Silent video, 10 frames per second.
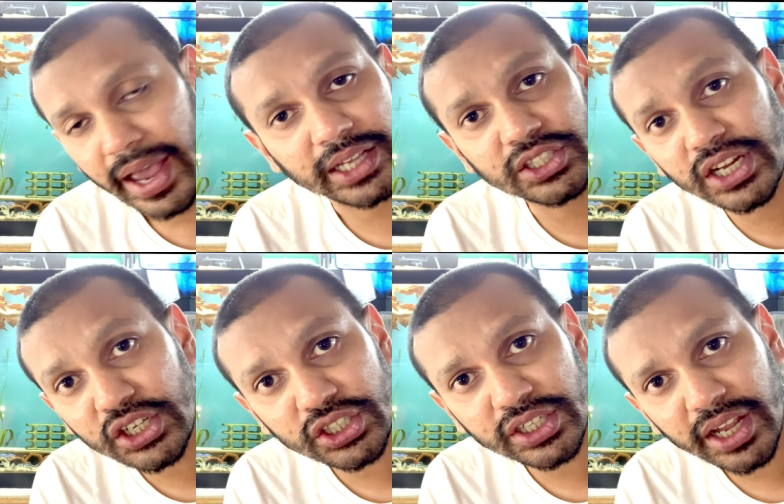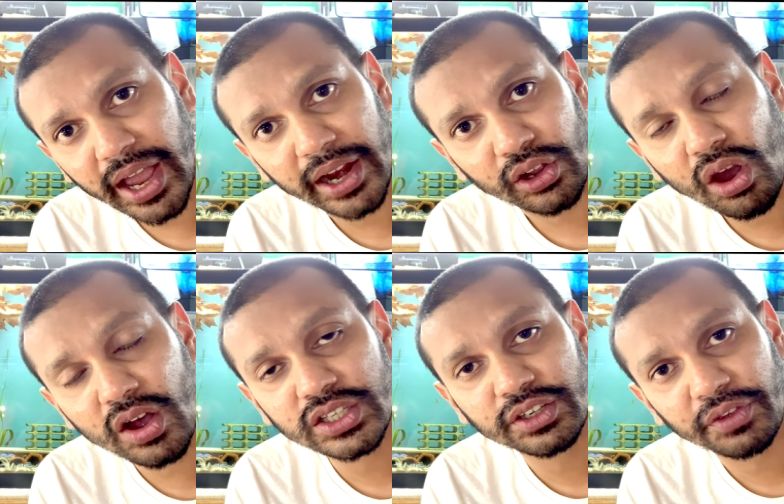extinction and
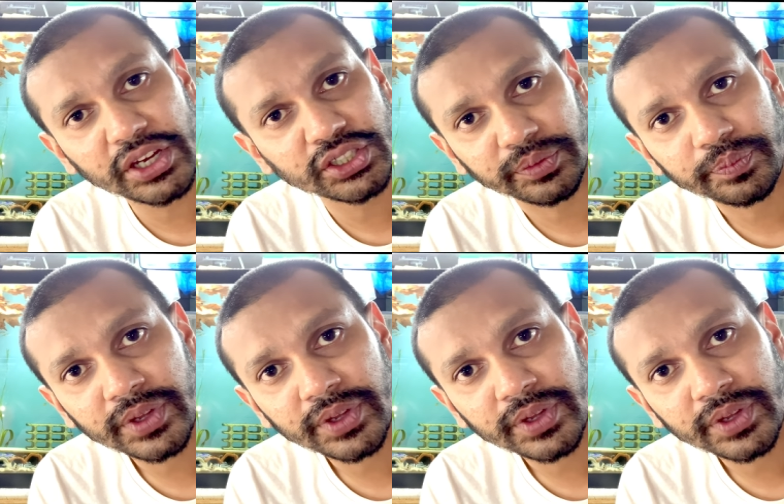conservation.